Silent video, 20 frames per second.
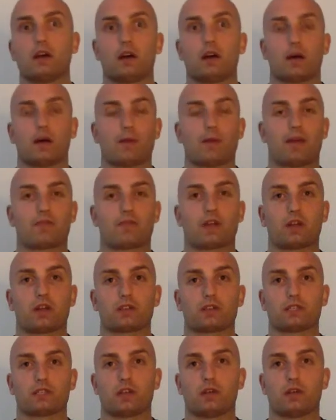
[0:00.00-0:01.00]

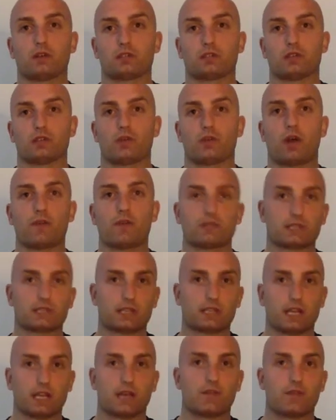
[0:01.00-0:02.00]
AdvoCare sells, obviously
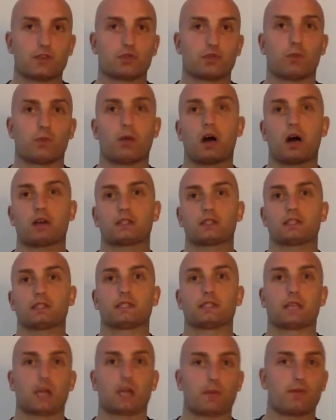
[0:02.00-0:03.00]
the individual
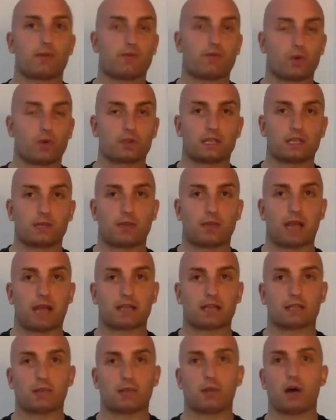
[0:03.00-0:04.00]
boxes. They come in 14
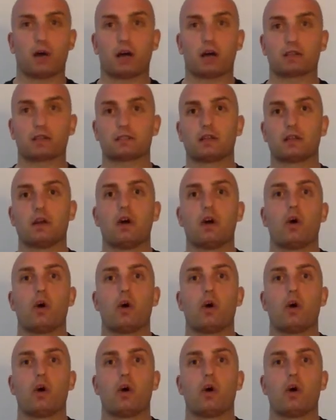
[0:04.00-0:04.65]
packs in a box.